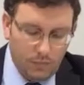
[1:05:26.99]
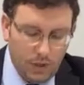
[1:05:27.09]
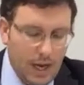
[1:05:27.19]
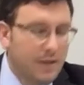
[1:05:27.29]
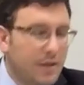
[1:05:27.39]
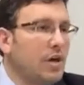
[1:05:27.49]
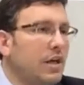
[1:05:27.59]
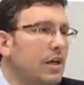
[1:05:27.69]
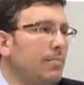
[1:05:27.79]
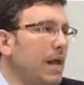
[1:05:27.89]
And the
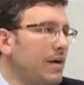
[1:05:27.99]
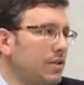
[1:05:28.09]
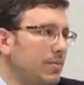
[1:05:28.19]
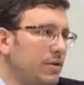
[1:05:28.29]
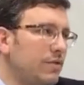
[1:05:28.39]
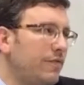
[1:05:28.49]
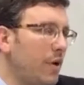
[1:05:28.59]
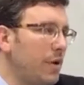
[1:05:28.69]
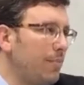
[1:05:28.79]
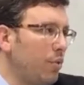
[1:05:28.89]
donkey blocks him. It's a
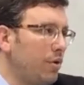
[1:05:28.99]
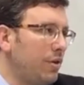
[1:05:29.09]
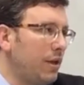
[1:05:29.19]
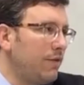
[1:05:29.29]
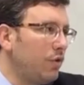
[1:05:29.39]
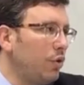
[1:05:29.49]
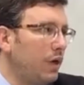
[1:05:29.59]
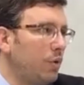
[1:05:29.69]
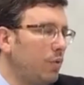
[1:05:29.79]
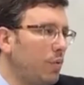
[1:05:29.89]
very important thing. If you look
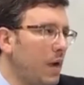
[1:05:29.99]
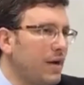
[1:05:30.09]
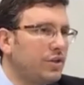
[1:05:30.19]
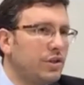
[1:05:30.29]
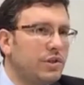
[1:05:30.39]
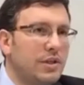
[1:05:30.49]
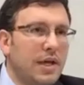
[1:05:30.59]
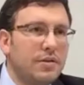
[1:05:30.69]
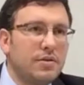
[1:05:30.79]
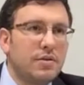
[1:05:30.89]
at what Rashi
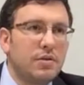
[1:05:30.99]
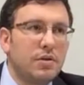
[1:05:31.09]
says